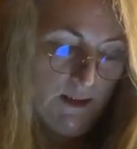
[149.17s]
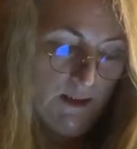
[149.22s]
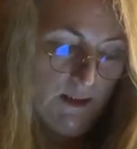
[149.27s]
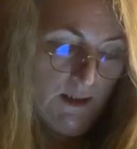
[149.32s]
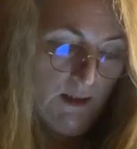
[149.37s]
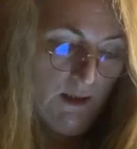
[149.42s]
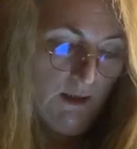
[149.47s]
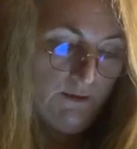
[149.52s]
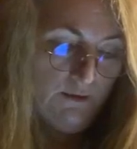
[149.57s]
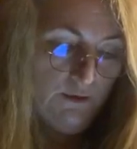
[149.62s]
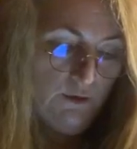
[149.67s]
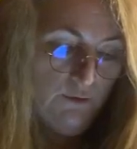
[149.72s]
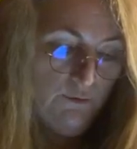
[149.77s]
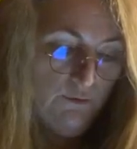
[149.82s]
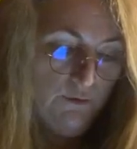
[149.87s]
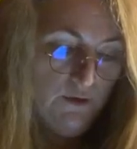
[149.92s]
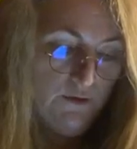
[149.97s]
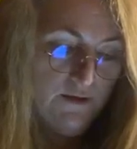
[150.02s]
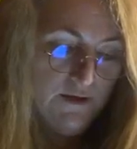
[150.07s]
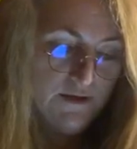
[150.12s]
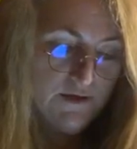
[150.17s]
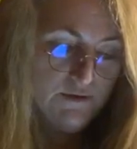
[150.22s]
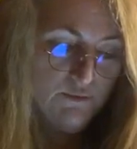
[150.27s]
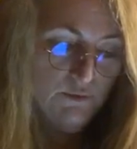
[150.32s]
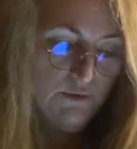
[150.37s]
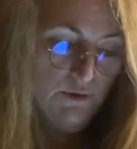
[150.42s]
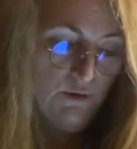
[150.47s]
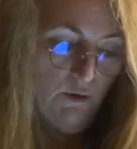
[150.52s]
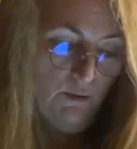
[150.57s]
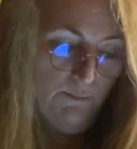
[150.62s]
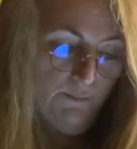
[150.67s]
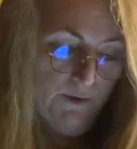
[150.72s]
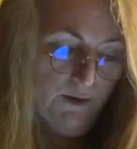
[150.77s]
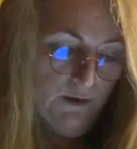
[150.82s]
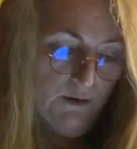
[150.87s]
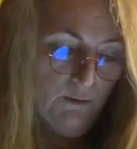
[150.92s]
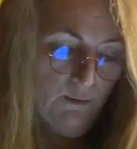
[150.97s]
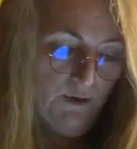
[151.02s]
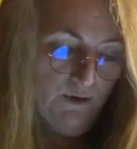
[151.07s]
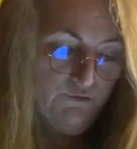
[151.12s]
I knew that this would not be
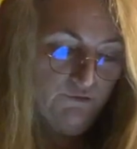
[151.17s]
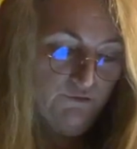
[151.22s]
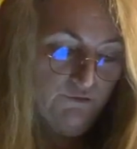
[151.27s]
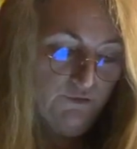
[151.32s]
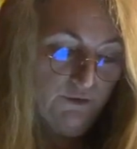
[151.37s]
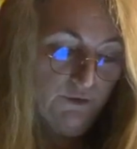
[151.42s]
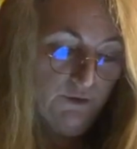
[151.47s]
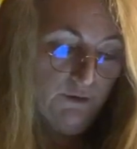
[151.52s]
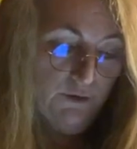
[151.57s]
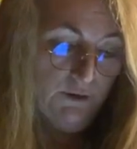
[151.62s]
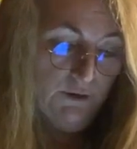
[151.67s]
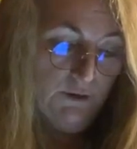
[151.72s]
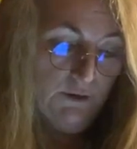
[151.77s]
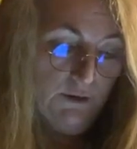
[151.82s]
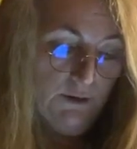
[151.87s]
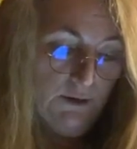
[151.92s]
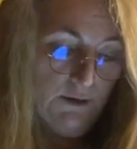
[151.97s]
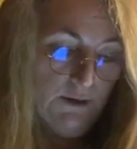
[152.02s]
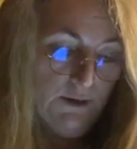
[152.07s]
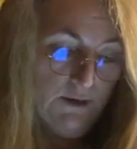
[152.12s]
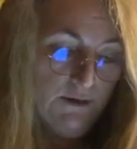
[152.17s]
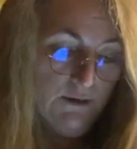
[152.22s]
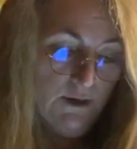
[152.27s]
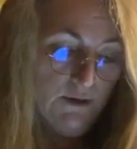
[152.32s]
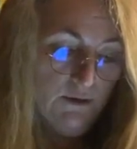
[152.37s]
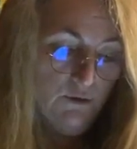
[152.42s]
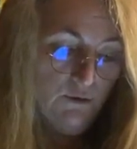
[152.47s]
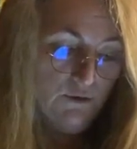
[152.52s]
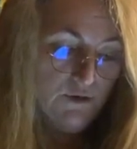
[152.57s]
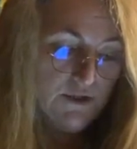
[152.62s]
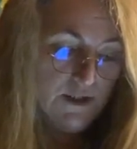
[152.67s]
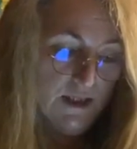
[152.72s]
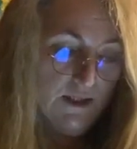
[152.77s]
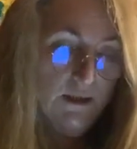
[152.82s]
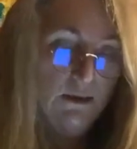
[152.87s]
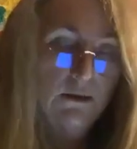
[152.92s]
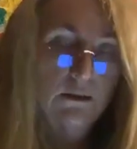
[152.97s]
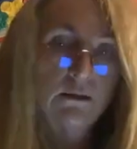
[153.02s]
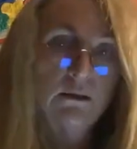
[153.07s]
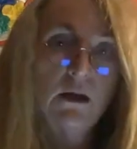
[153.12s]
a question had I not
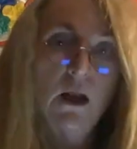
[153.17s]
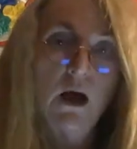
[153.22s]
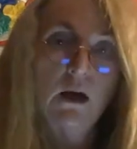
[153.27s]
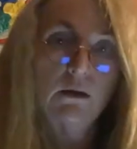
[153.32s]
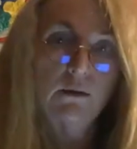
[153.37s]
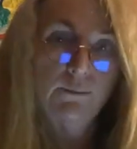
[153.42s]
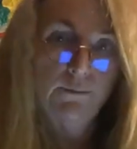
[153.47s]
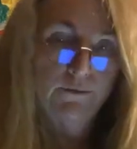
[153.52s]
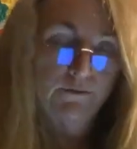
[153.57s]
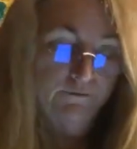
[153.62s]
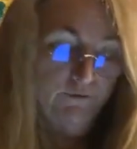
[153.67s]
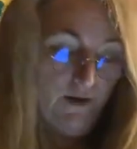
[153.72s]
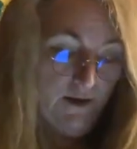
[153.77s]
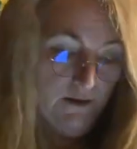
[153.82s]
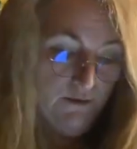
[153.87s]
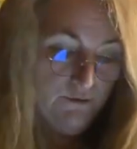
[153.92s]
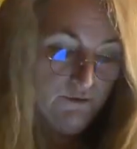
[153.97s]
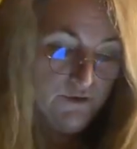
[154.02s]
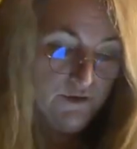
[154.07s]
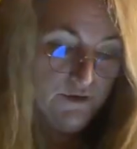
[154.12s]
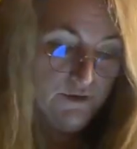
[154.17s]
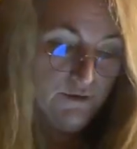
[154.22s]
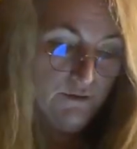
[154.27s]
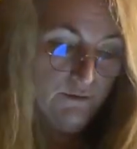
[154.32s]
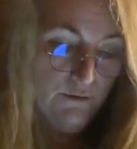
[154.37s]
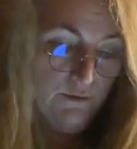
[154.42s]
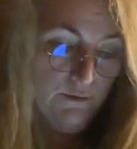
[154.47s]
taken Ngakpa vows.